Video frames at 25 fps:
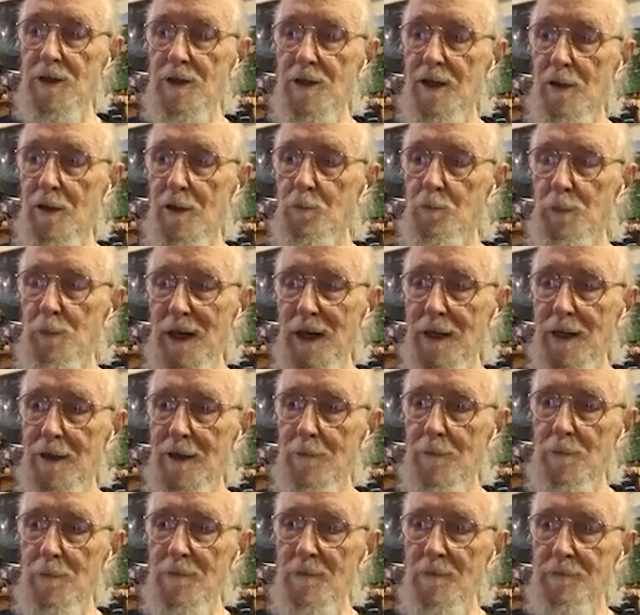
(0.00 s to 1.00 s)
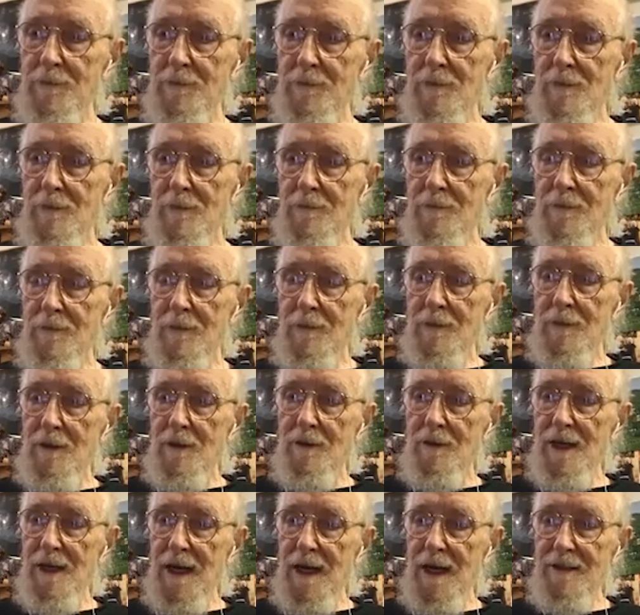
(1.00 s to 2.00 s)
can pick up
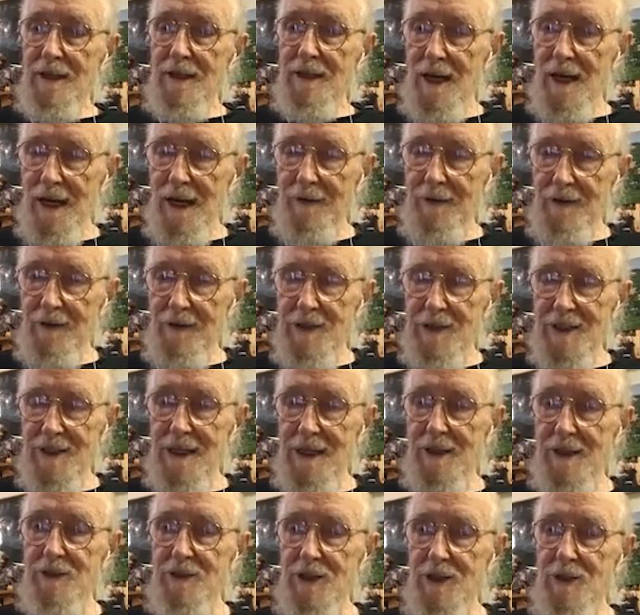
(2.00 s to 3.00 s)
that kind of a sense